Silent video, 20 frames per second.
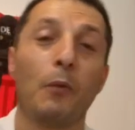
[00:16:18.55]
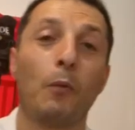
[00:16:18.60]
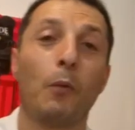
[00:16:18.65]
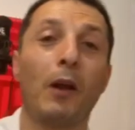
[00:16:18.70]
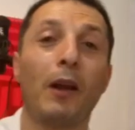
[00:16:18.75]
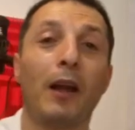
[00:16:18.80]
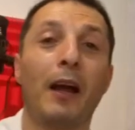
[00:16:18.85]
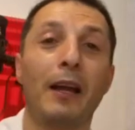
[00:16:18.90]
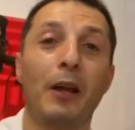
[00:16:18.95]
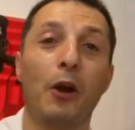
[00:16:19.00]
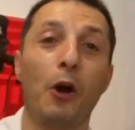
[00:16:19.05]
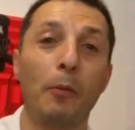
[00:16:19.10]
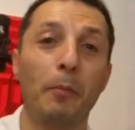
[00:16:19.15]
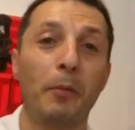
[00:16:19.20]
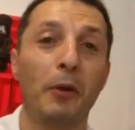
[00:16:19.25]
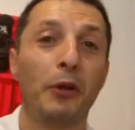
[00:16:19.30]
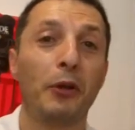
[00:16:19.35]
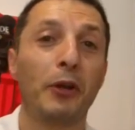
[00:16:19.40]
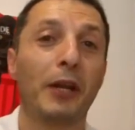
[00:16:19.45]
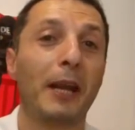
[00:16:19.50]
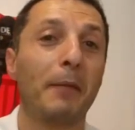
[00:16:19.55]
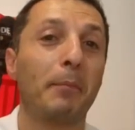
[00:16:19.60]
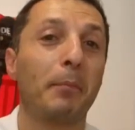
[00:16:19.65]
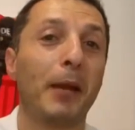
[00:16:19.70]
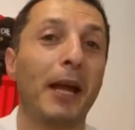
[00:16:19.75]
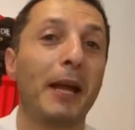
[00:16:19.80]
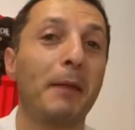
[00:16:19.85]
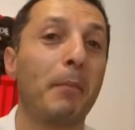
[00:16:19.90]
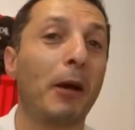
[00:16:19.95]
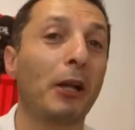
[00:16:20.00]
Well, I hope you can
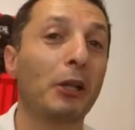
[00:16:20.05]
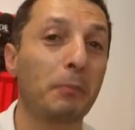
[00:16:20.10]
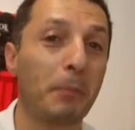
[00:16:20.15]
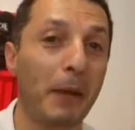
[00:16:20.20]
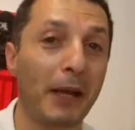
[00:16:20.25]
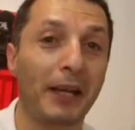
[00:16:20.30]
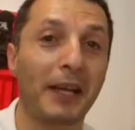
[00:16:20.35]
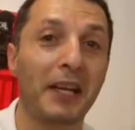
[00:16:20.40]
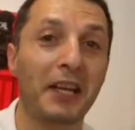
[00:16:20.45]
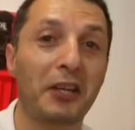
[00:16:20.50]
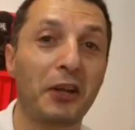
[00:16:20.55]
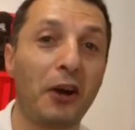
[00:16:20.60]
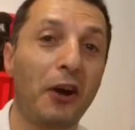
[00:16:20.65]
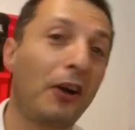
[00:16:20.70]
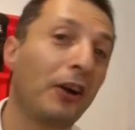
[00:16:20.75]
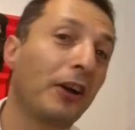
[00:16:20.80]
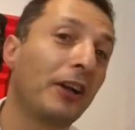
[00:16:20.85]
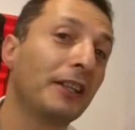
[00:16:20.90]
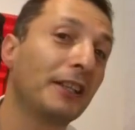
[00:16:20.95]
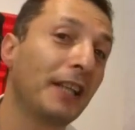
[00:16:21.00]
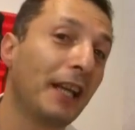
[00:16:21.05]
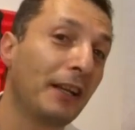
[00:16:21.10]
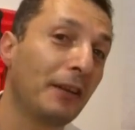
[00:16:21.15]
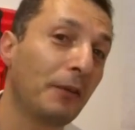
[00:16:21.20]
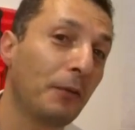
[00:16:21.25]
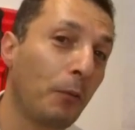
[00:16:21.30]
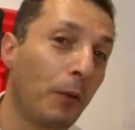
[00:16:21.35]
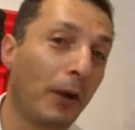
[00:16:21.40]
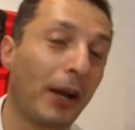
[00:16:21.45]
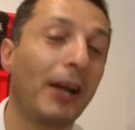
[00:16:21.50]
play much better guitar than
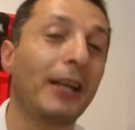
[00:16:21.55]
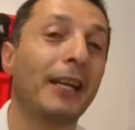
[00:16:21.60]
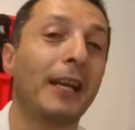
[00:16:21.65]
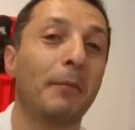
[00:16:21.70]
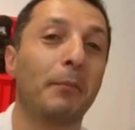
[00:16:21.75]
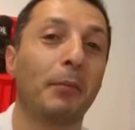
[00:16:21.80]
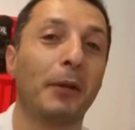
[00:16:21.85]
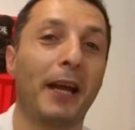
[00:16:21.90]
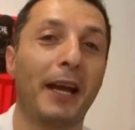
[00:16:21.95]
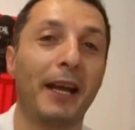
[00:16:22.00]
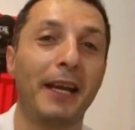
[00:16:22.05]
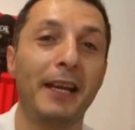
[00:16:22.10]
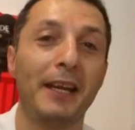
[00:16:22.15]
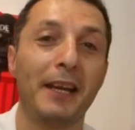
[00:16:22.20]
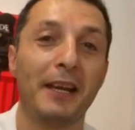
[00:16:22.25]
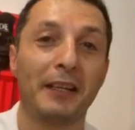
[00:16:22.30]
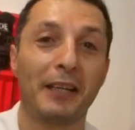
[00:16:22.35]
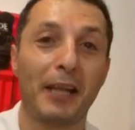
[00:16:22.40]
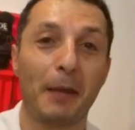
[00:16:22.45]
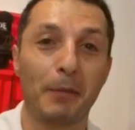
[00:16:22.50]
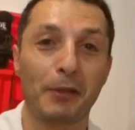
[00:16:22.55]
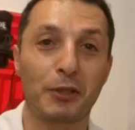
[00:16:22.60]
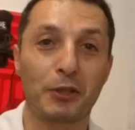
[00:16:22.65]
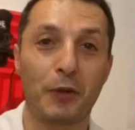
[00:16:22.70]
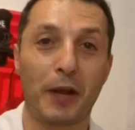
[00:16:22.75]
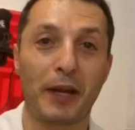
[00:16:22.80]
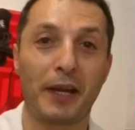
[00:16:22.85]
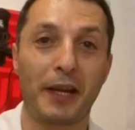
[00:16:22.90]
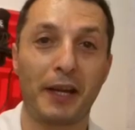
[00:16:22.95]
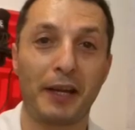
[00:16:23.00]
what I can play
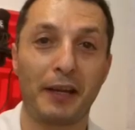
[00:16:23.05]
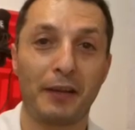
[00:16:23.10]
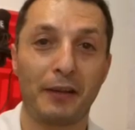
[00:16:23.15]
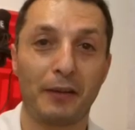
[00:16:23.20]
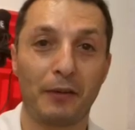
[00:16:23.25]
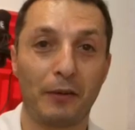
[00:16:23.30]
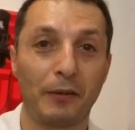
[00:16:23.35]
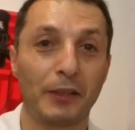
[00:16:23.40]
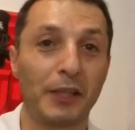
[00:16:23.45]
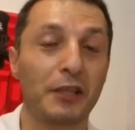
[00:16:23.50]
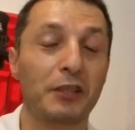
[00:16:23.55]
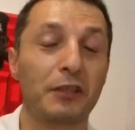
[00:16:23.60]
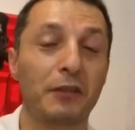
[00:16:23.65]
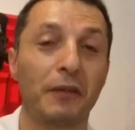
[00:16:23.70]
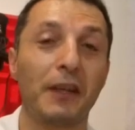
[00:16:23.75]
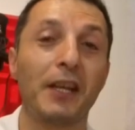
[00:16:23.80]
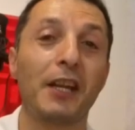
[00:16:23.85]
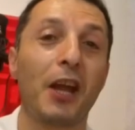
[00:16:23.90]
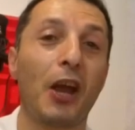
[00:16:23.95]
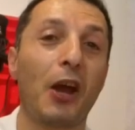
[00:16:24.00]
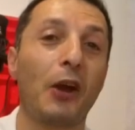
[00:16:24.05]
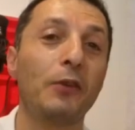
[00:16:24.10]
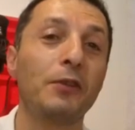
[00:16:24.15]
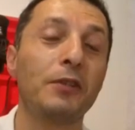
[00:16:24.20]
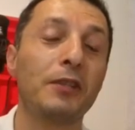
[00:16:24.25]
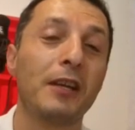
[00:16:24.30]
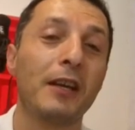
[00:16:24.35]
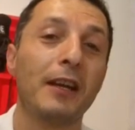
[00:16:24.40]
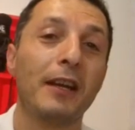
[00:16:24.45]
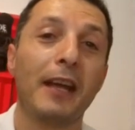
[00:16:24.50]
demonstrating these
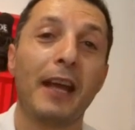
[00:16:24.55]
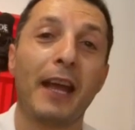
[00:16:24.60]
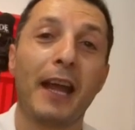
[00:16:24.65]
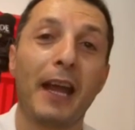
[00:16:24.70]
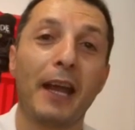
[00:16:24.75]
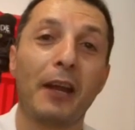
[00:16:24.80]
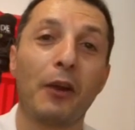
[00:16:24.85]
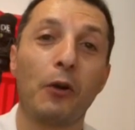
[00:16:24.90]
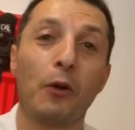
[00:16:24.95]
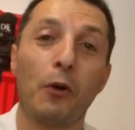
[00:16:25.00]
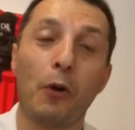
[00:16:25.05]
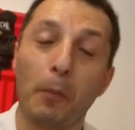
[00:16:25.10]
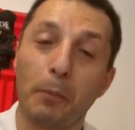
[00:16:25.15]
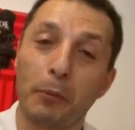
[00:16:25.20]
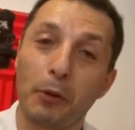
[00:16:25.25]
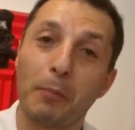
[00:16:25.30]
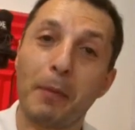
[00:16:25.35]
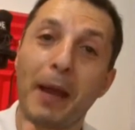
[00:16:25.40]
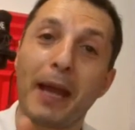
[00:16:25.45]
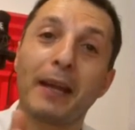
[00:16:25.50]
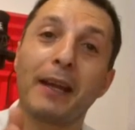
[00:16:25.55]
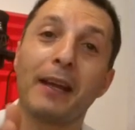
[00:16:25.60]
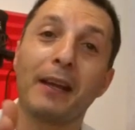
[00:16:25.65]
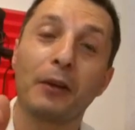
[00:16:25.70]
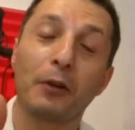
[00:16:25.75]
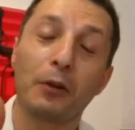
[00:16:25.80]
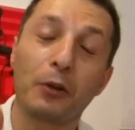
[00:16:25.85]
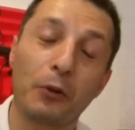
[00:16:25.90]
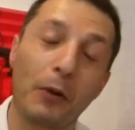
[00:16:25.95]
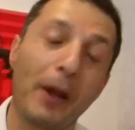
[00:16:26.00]
videos, and I hope you make
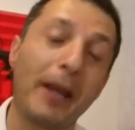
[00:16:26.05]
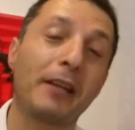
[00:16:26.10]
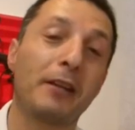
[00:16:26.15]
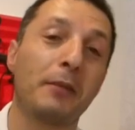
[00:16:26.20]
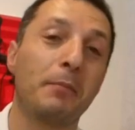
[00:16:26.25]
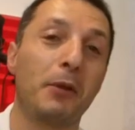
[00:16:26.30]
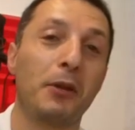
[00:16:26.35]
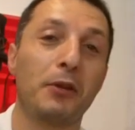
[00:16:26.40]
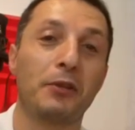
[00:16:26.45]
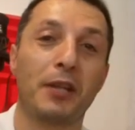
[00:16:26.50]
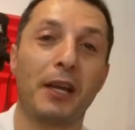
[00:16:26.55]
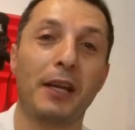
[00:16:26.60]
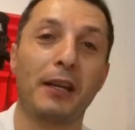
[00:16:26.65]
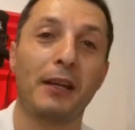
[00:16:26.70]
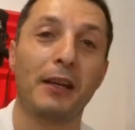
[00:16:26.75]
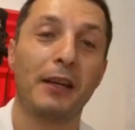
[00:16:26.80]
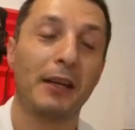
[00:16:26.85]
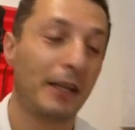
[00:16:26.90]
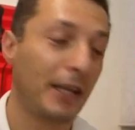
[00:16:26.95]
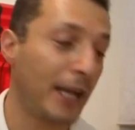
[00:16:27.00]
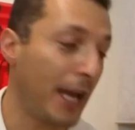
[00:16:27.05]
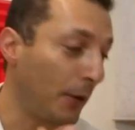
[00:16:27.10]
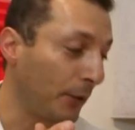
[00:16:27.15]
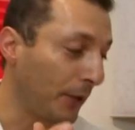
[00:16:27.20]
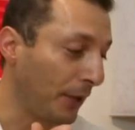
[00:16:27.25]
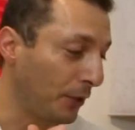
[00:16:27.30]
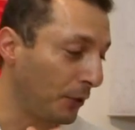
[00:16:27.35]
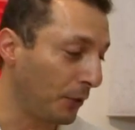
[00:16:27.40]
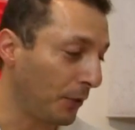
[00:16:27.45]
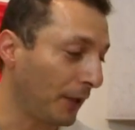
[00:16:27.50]
great music now
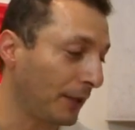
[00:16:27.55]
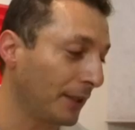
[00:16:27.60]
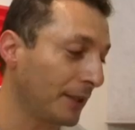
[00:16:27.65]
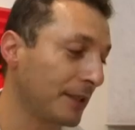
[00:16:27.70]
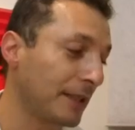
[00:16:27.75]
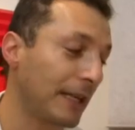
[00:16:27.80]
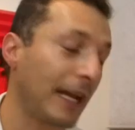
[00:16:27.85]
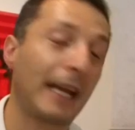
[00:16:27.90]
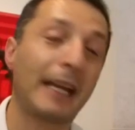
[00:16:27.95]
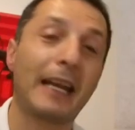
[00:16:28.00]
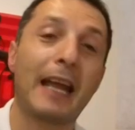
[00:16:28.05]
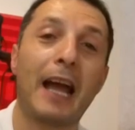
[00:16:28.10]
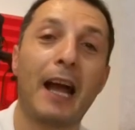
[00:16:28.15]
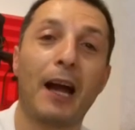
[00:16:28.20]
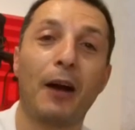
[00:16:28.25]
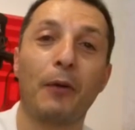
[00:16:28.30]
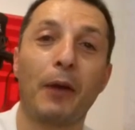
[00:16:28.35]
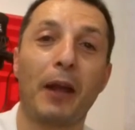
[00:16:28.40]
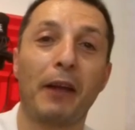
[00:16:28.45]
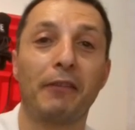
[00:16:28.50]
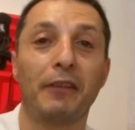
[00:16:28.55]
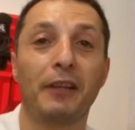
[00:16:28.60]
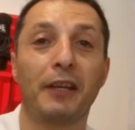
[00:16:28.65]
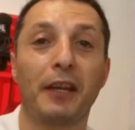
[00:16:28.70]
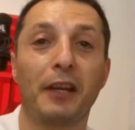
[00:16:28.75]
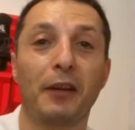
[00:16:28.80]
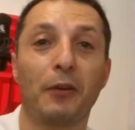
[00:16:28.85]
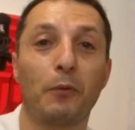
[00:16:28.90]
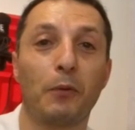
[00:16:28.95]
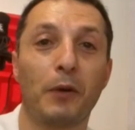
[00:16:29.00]
that you understand how
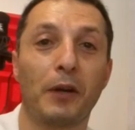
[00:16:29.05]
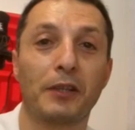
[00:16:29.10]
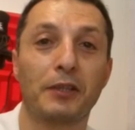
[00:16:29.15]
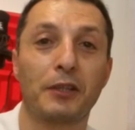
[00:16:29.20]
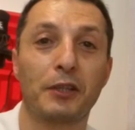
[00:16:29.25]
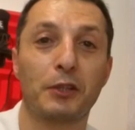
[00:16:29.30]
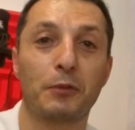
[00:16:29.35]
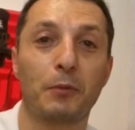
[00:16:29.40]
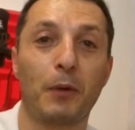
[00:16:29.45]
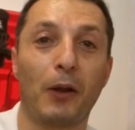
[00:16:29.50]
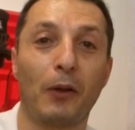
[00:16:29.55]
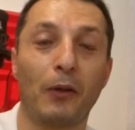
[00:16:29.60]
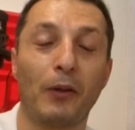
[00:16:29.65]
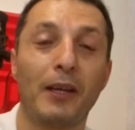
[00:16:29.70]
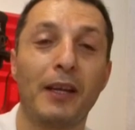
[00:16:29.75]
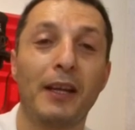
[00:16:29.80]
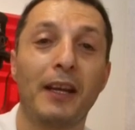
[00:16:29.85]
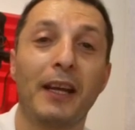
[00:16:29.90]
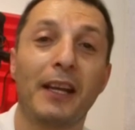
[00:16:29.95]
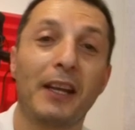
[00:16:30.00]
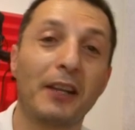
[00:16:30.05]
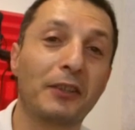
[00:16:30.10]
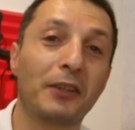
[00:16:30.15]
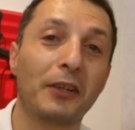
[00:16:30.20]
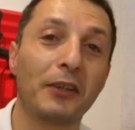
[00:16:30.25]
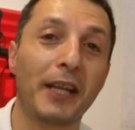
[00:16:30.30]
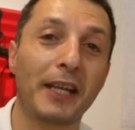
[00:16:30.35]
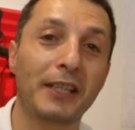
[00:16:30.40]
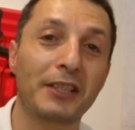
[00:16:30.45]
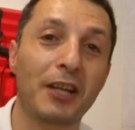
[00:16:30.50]
everything works as well. And
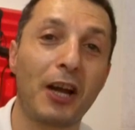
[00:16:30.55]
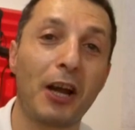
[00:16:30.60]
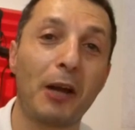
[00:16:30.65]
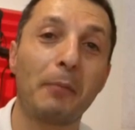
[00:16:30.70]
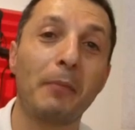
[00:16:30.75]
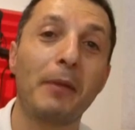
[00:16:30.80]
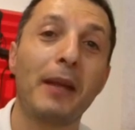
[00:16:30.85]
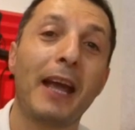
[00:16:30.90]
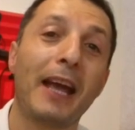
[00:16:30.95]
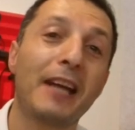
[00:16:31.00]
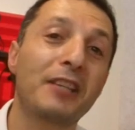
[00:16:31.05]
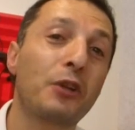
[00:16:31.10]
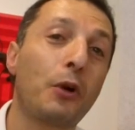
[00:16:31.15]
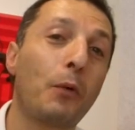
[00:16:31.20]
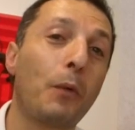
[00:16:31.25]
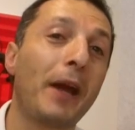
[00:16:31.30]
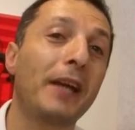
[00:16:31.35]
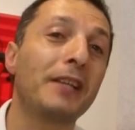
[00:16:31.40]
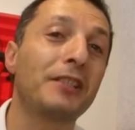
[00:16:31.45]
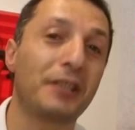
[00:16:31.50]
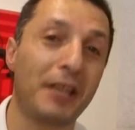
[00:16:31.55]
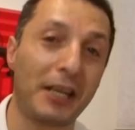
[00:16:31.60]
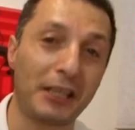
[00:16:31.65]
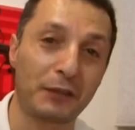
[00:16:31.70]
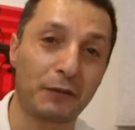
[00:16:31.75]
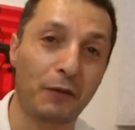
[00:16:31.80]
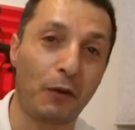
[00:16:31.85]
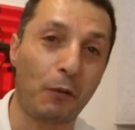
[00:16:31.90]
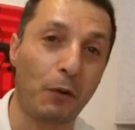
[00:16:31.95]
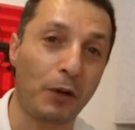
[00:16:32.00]
until next time, as always,
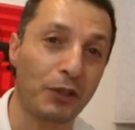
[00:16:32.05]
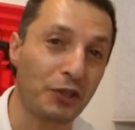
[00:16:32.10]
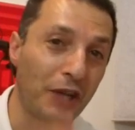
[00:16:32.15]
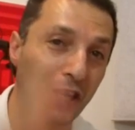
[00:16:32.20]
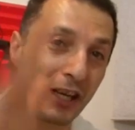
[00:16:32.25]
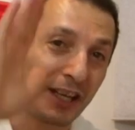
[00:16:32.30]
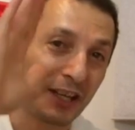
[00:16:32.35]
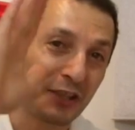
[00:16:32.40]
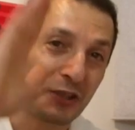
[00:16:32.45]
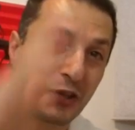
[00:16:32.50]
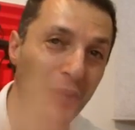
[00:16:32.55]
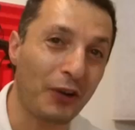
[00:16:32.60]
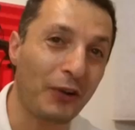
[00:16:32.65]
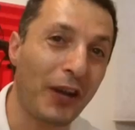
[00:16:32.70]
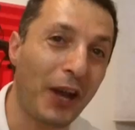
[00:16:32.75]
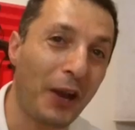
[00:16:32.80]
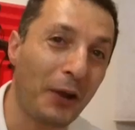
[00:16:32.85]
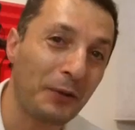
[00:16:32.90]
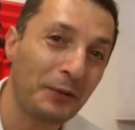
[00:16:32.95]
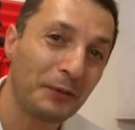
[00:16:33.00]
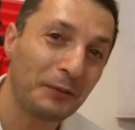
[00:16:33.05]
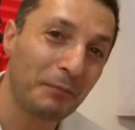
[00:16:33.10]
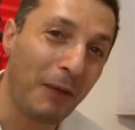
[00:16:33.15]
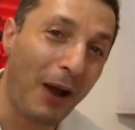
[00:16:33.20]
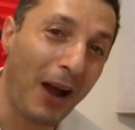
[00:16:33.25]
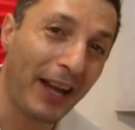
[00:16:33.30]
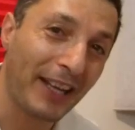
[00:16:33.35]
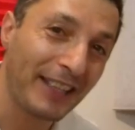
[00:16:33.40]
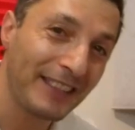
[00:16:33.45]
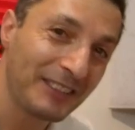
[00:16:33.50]
thanks for watching. Cheerio.
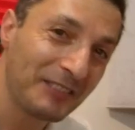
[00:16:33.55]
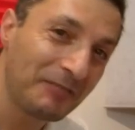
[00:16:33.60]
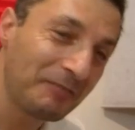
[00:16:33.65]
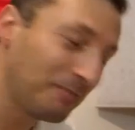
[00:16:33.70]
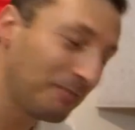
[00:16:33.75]
Bye.